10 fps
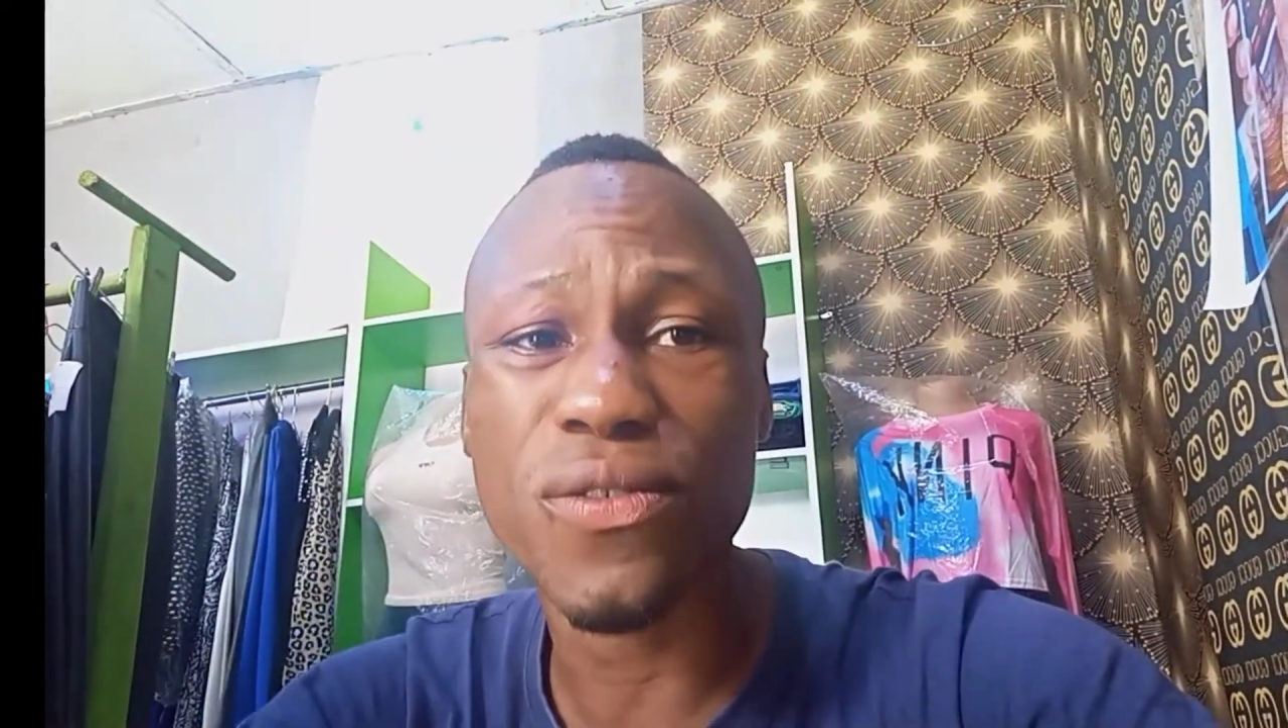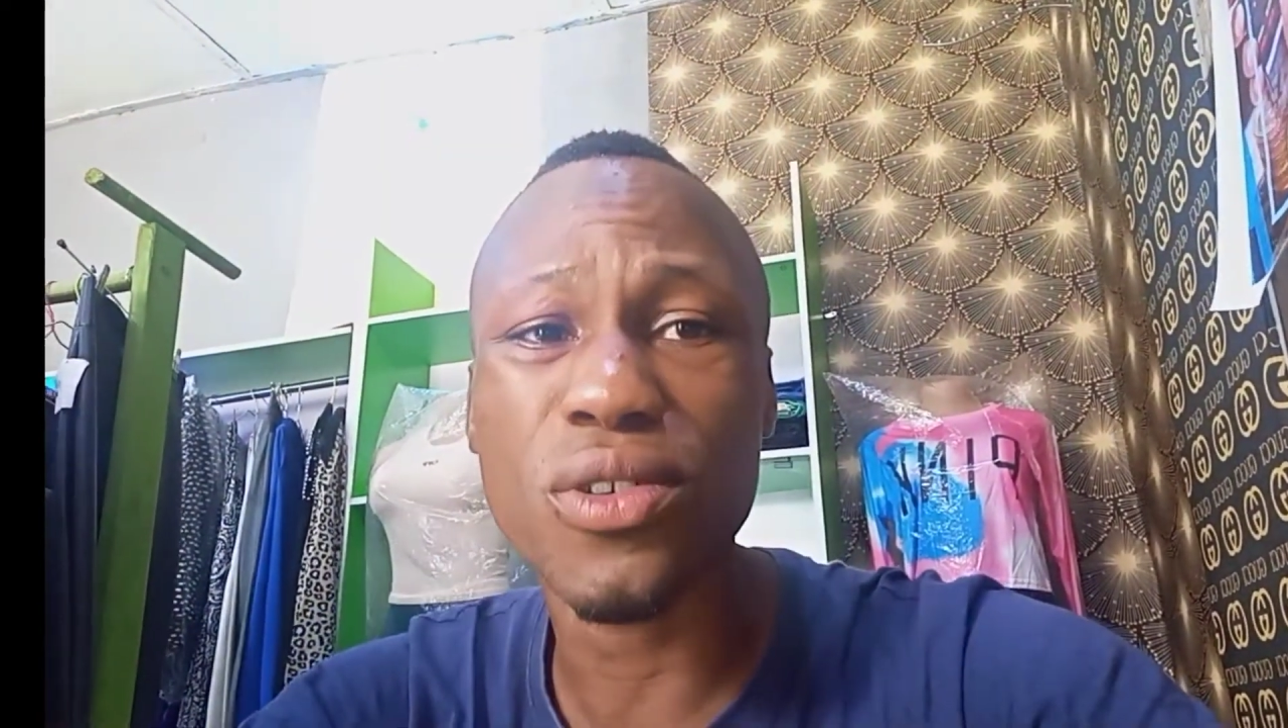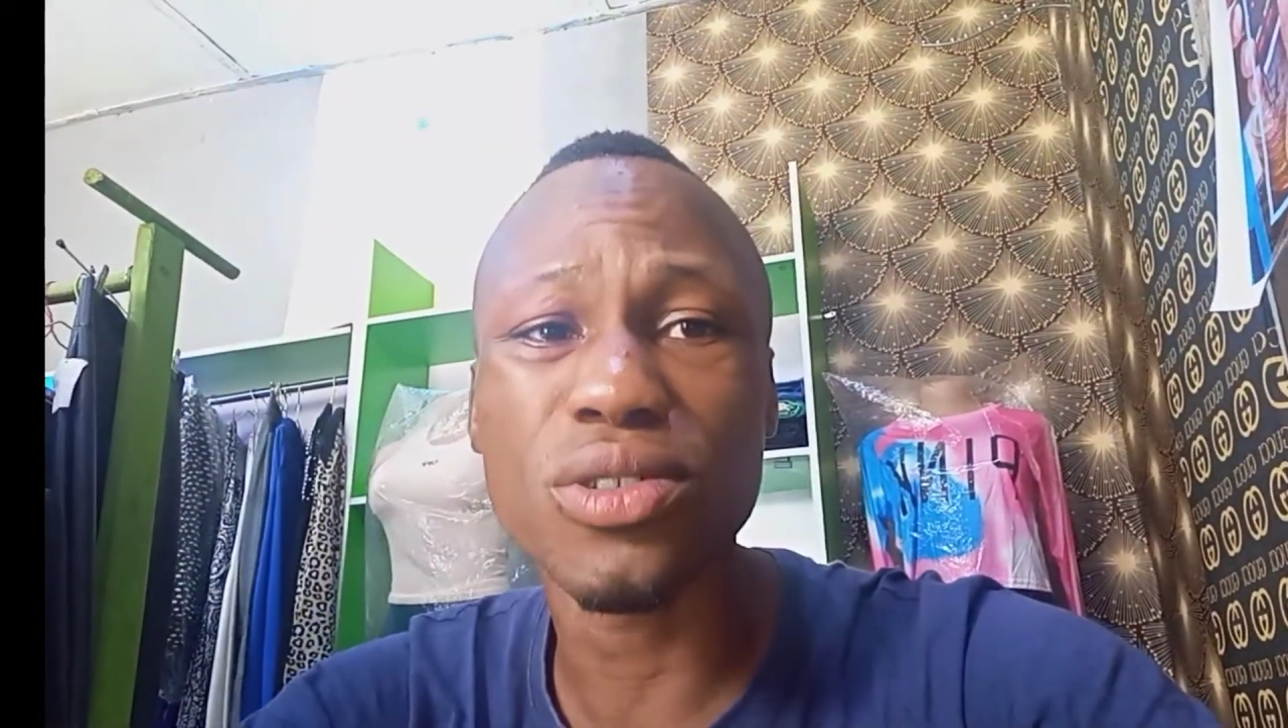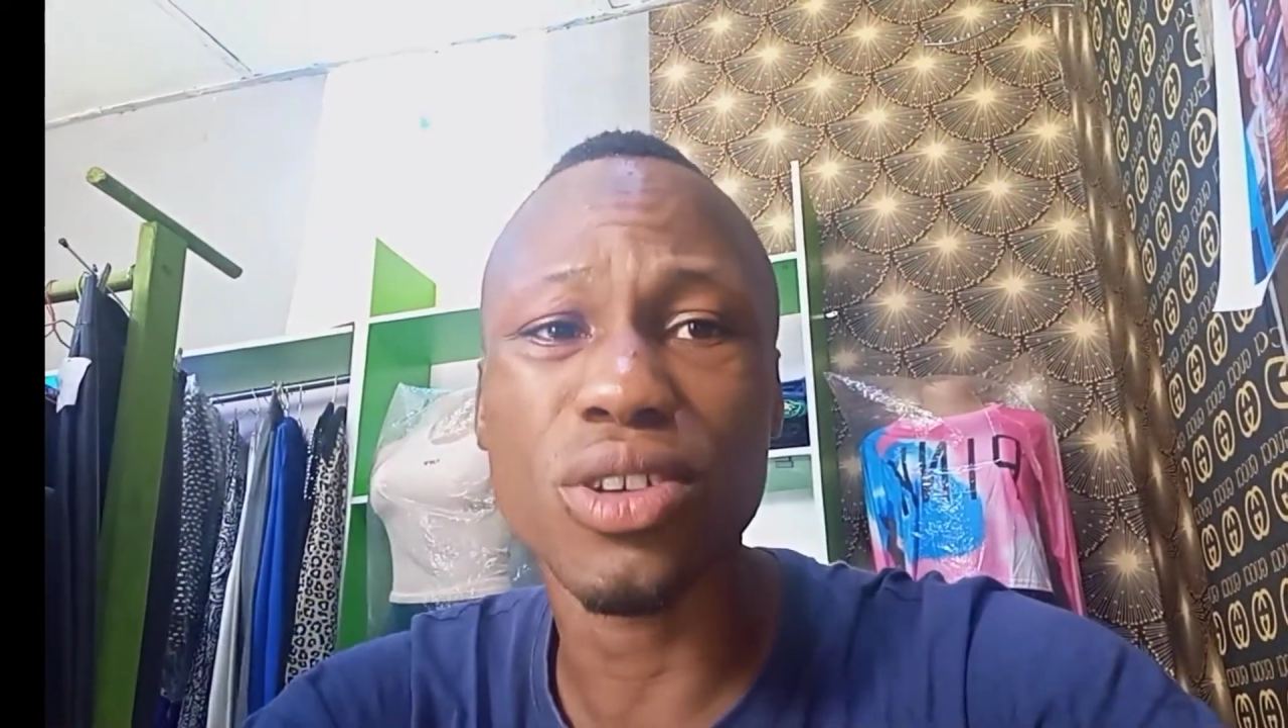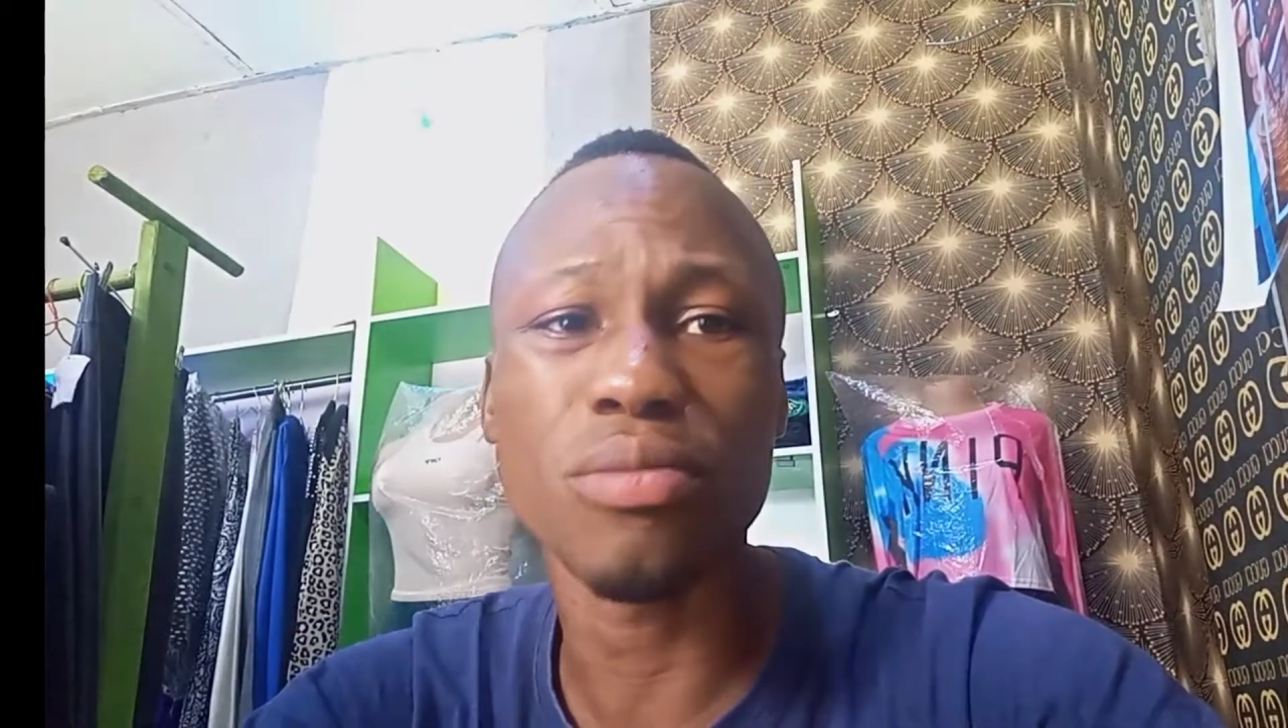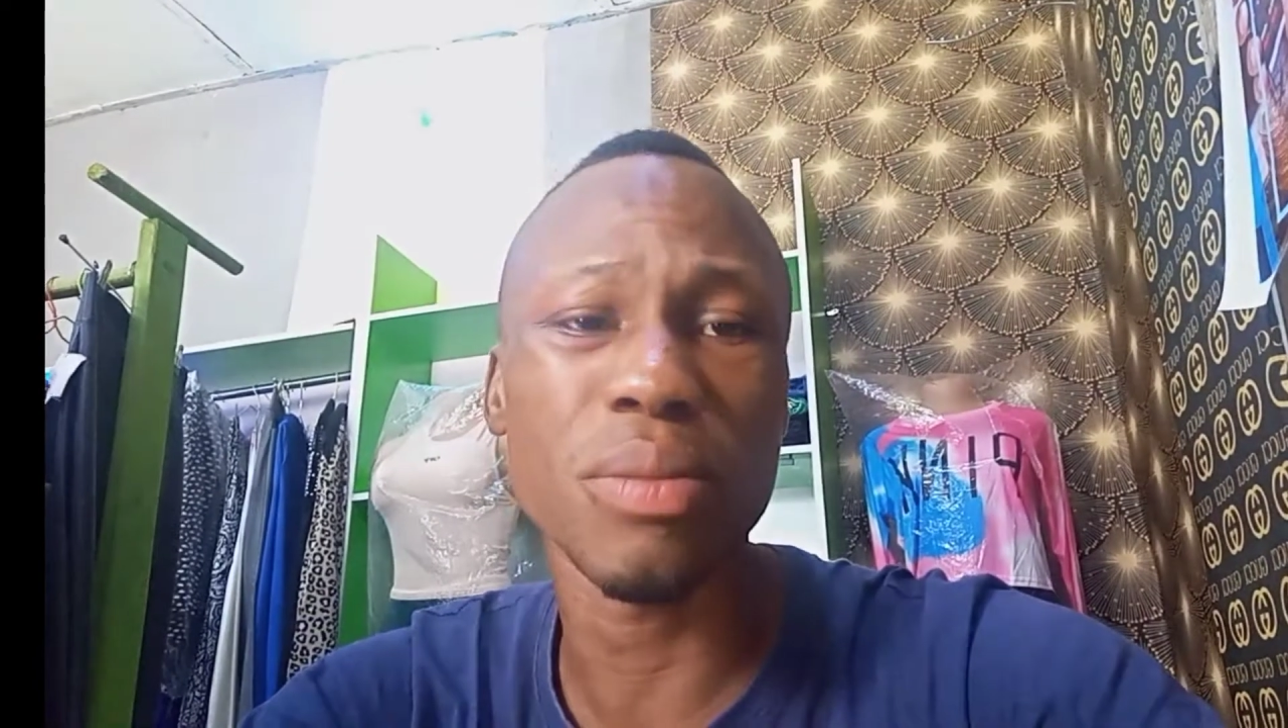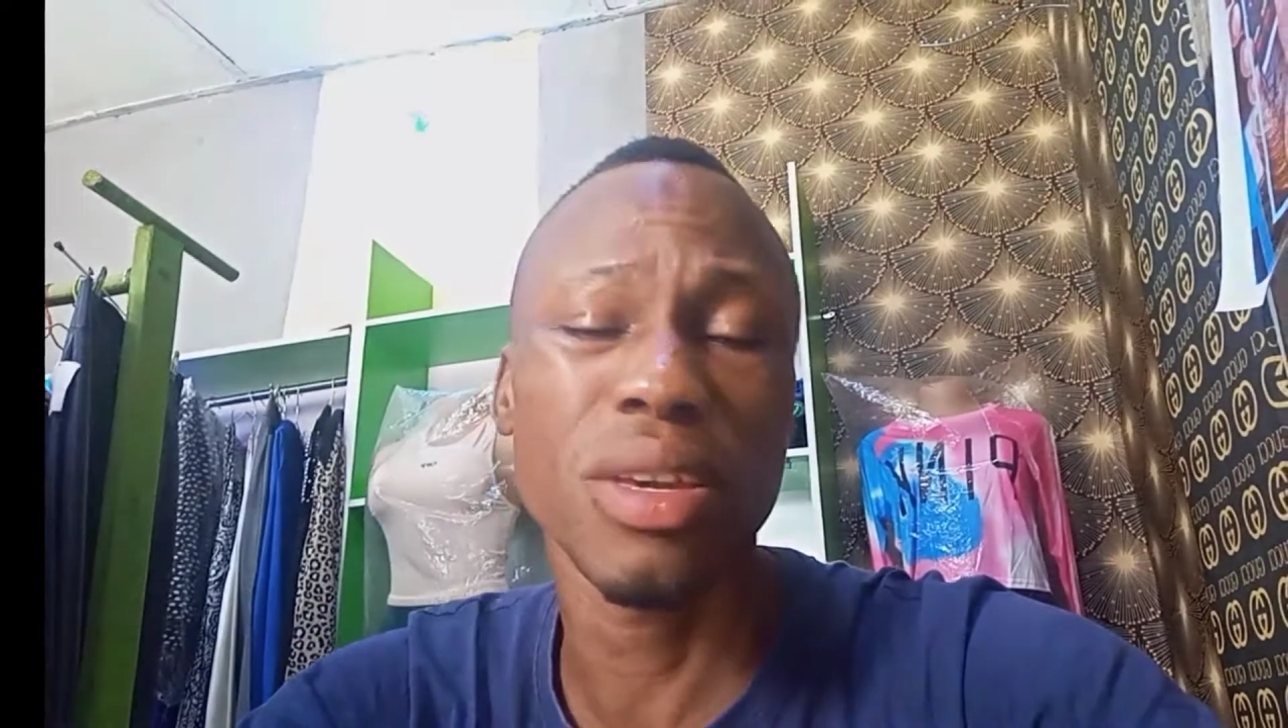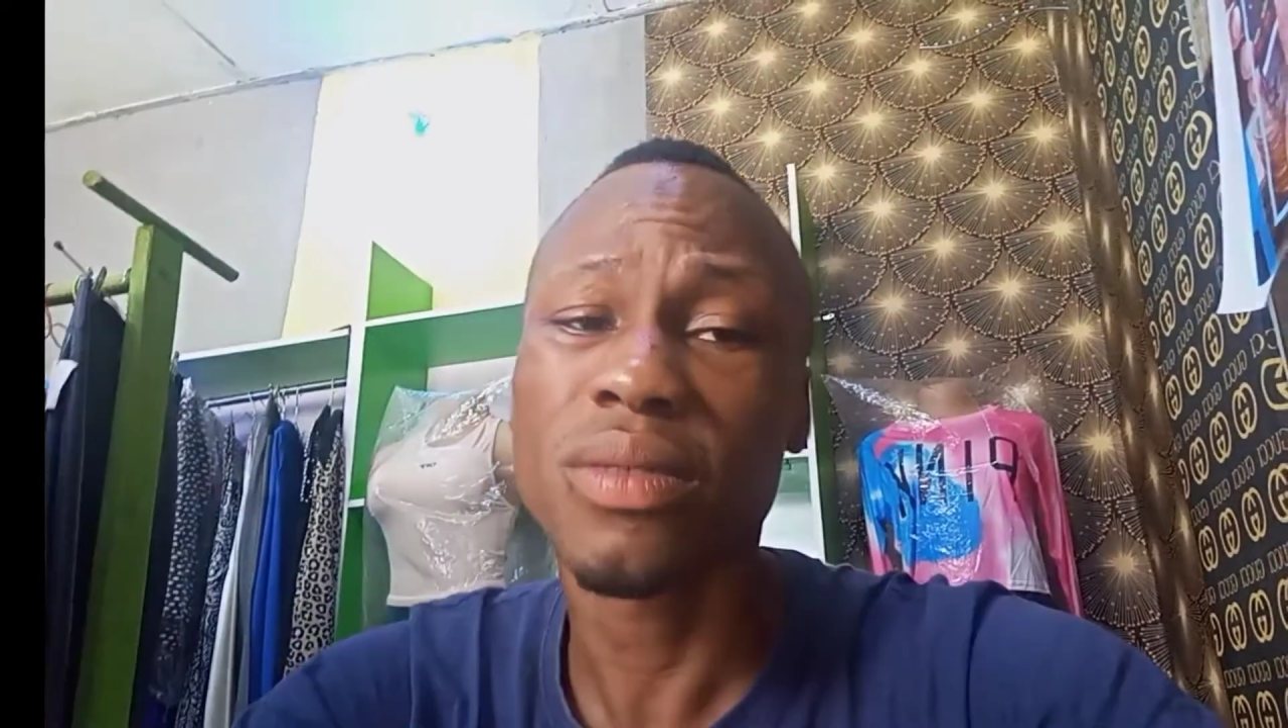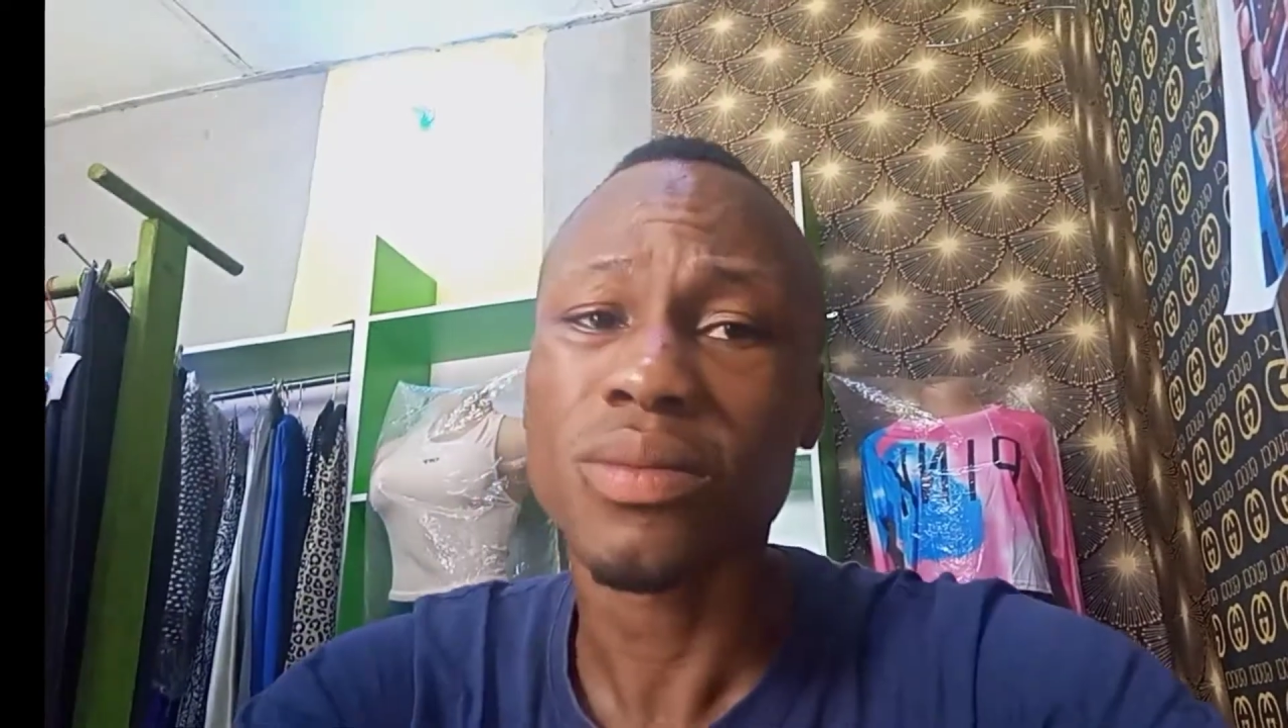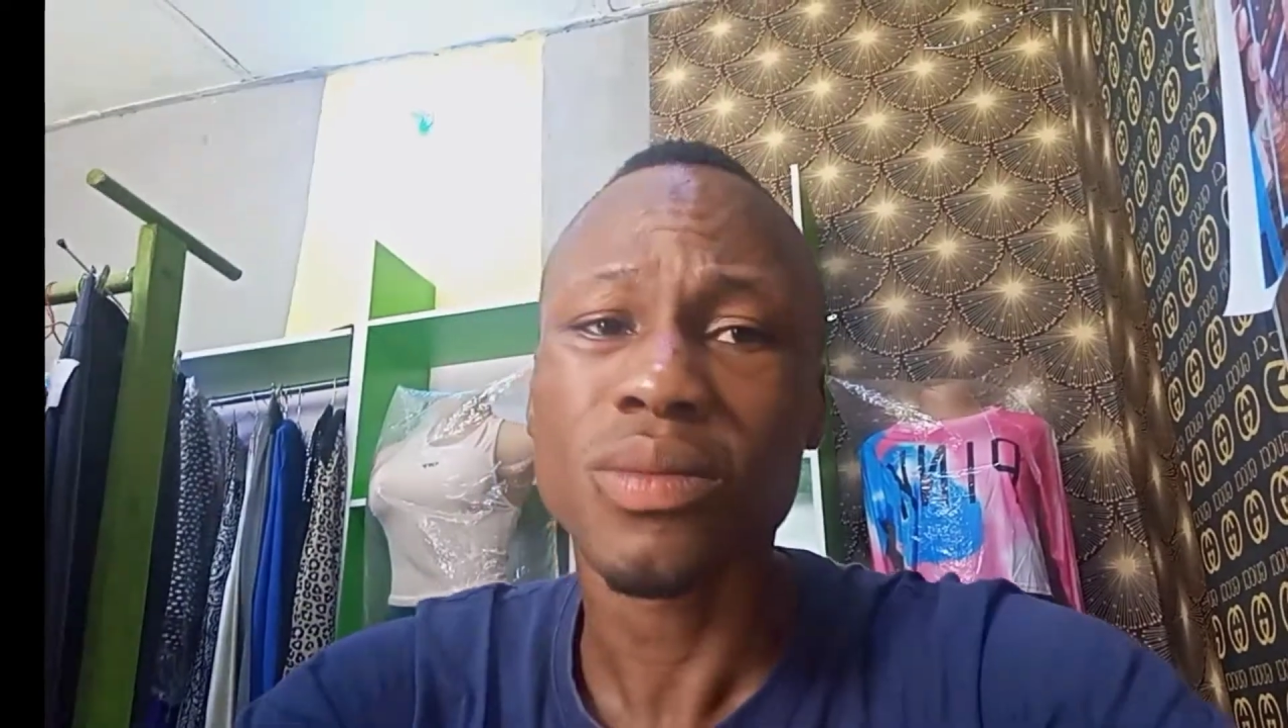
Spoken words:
phone, or maybe